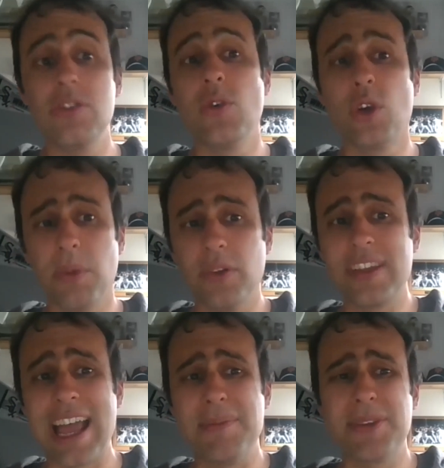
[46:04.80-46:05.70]
normal
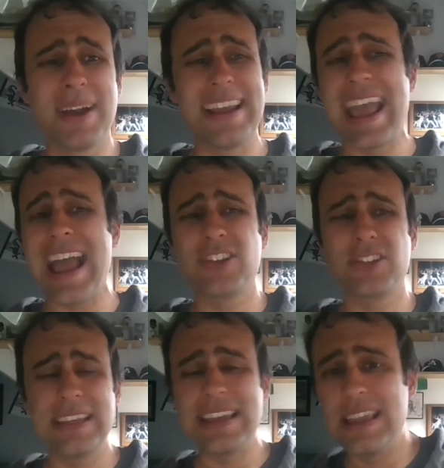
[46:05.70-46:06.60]
times might
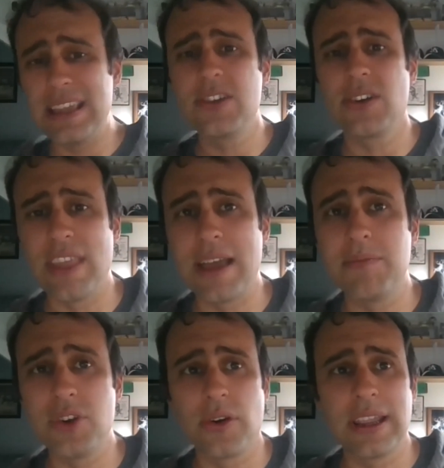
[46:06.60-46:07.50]
actually hinder them
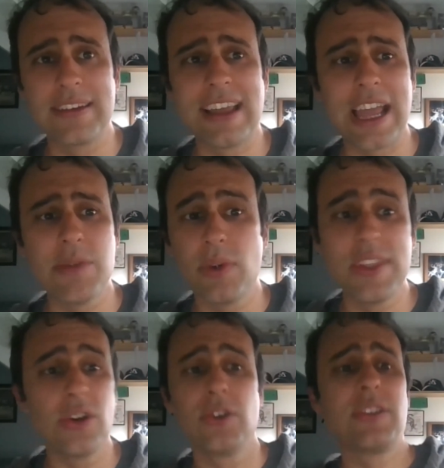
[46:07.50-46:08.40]
during a time when
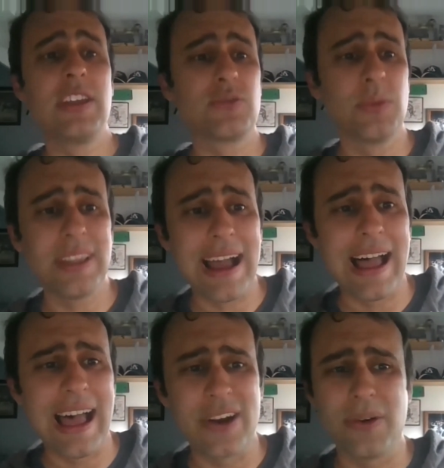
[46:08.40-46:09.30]
the earth gets really
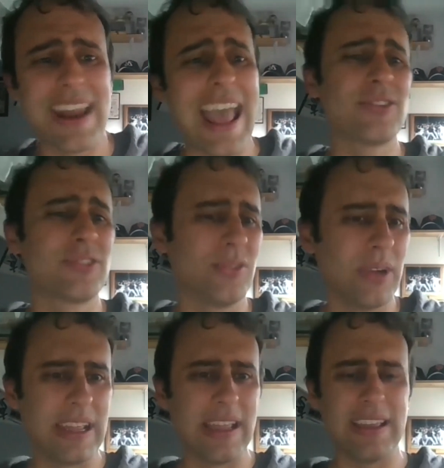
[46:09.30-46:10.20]
hot or an
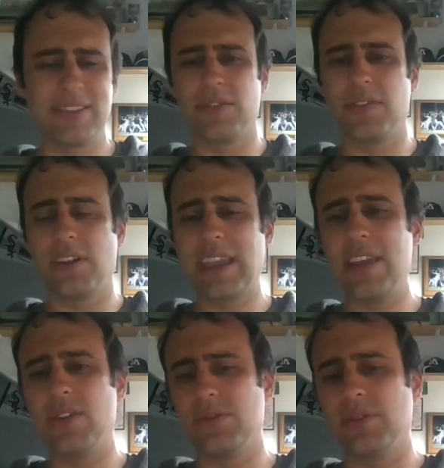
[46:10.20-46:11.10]
asteroid hits or
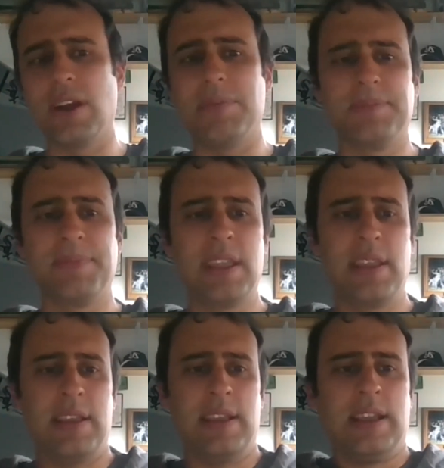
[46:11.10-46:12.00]
volcanoes erupt.
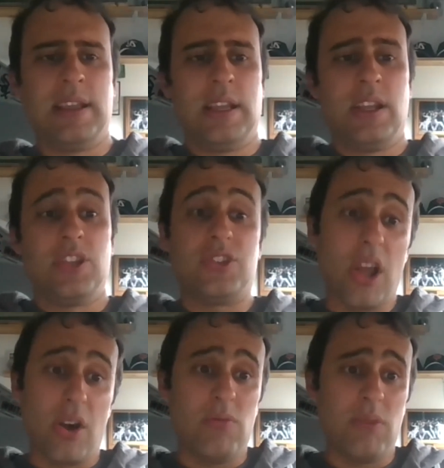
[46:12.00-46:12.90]

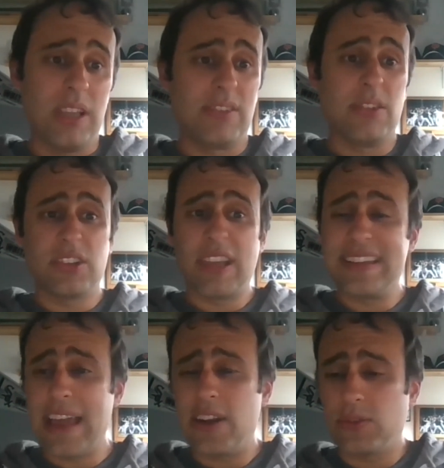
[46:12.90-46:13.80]
So it looks like
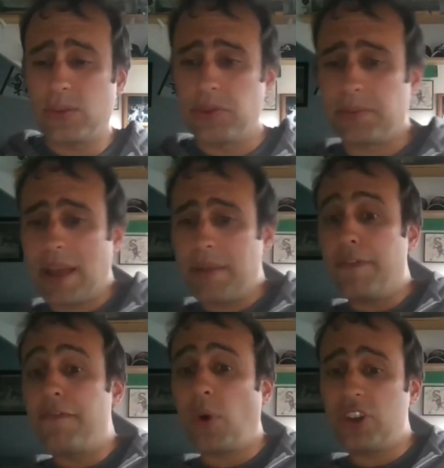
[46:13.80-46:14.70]
dinosaurs were probably
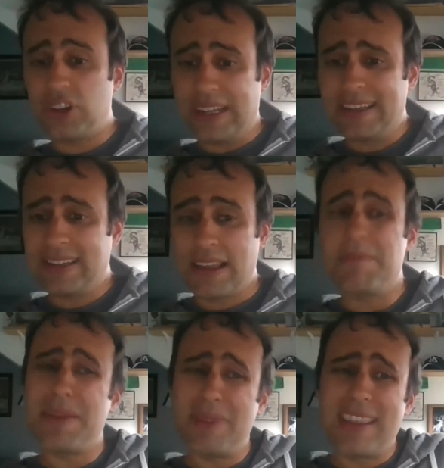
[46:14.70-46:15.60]
fortunate that
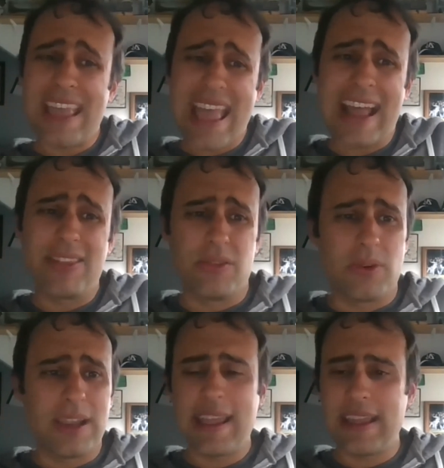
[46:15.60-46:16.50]
maybe they had the
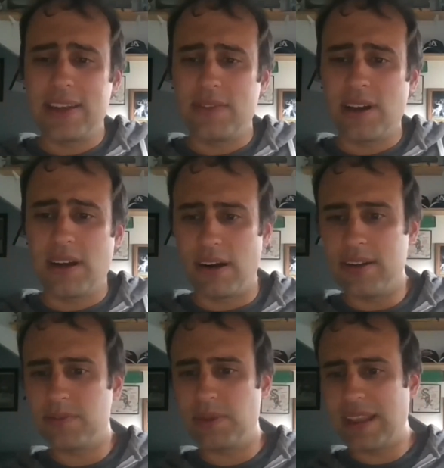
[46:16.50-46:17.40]
right hand of
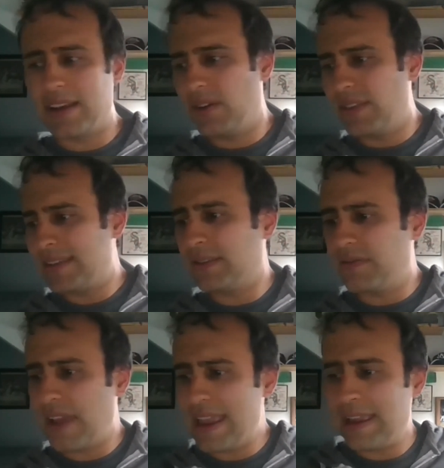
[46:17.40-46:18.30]
cards, but I know that's a
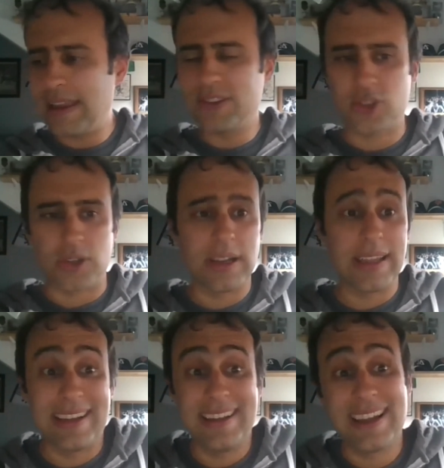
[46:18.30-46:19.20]
vague answer,
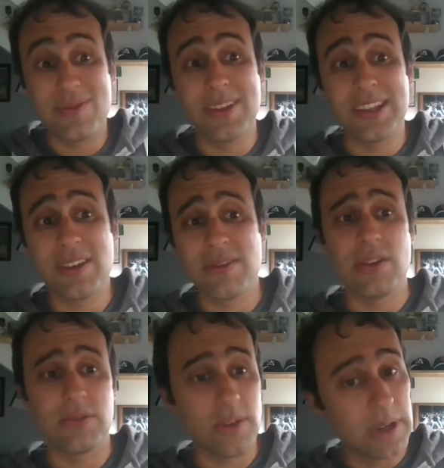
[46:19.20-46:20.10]
and I really don't
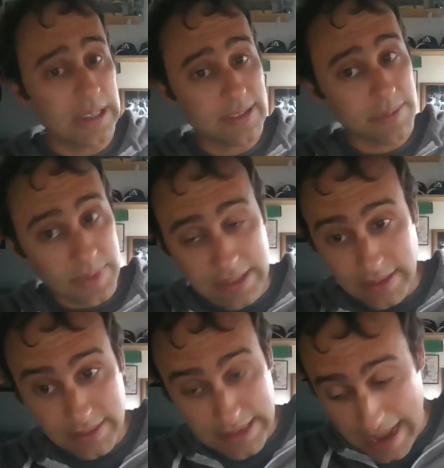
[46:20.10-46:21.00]
know. So it is something
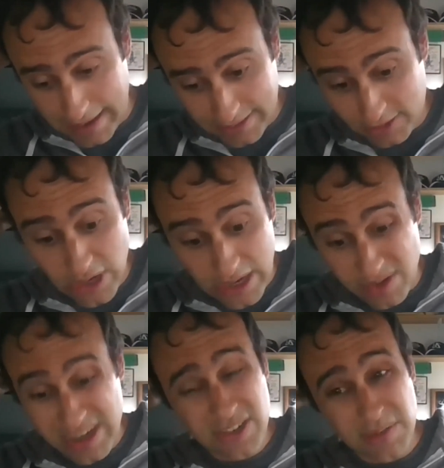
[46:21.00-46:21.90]
that the next
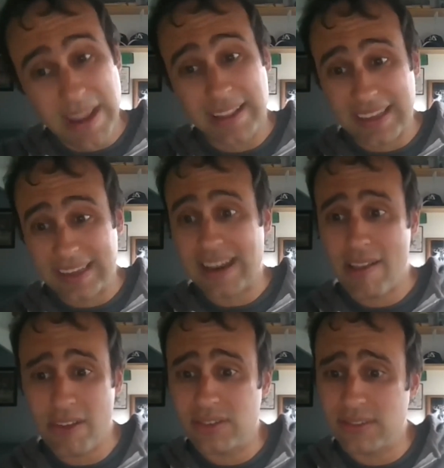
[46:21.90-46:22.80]
generation of
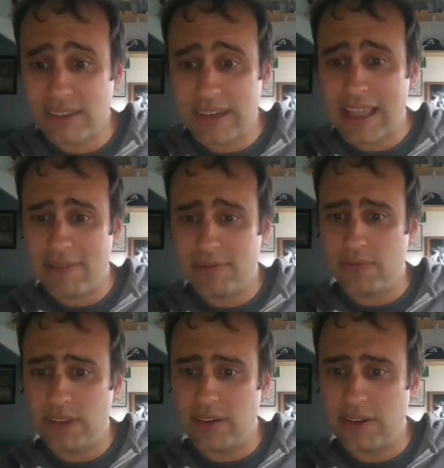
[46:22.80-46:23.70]
paleontologists is going to have to
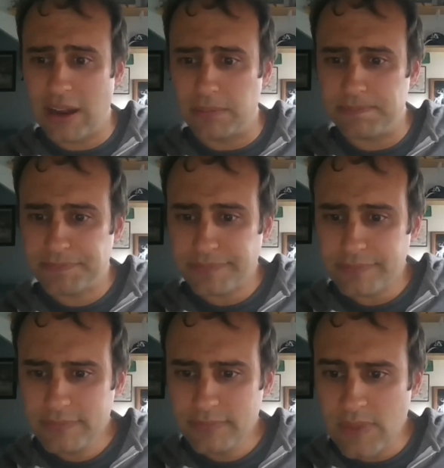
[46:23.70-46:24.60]
figure out.
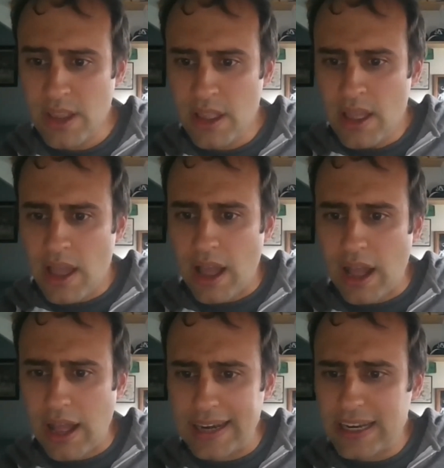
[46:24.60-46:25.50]

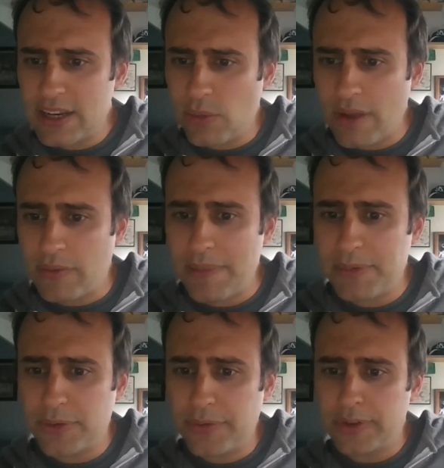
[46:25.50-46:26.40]
Any idea why
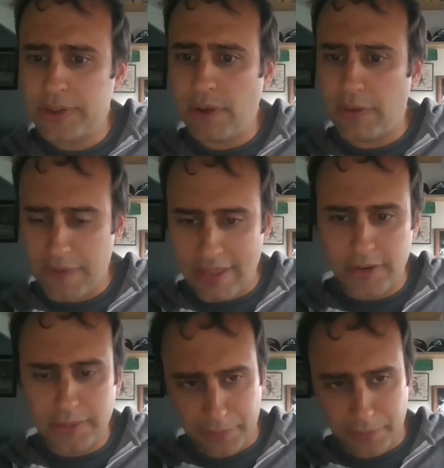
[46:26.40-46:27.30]
raptors first evolved
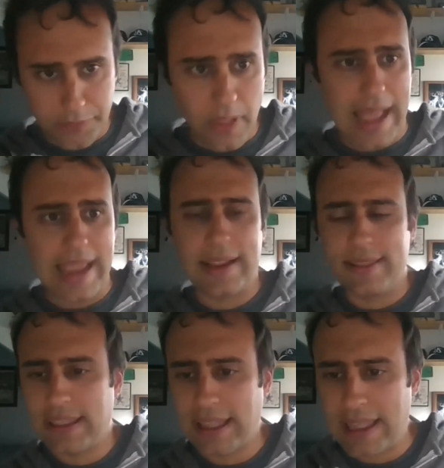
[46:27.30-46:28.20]
feathers for flying? I
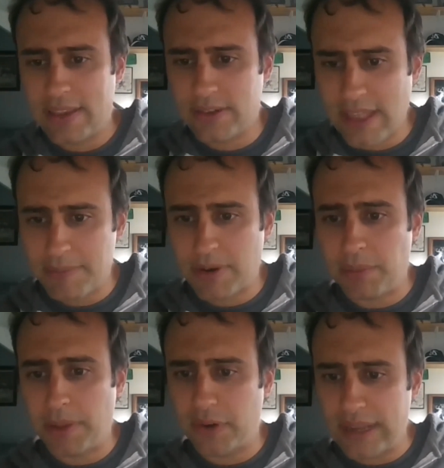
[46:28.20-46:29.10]
think I answered that,
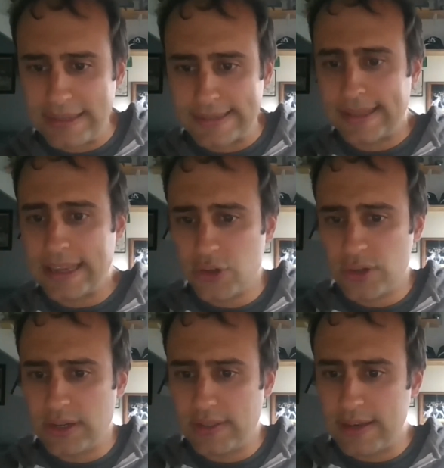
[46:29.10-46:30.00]
probably for
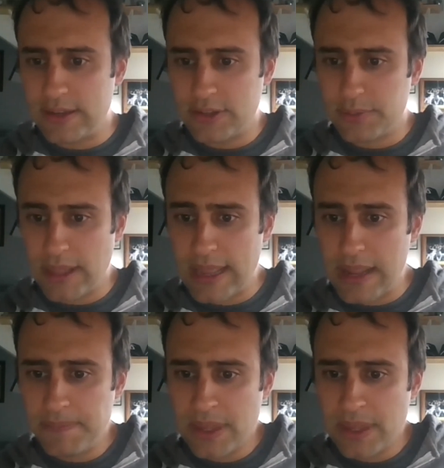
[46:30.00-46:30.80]
insulation and then display.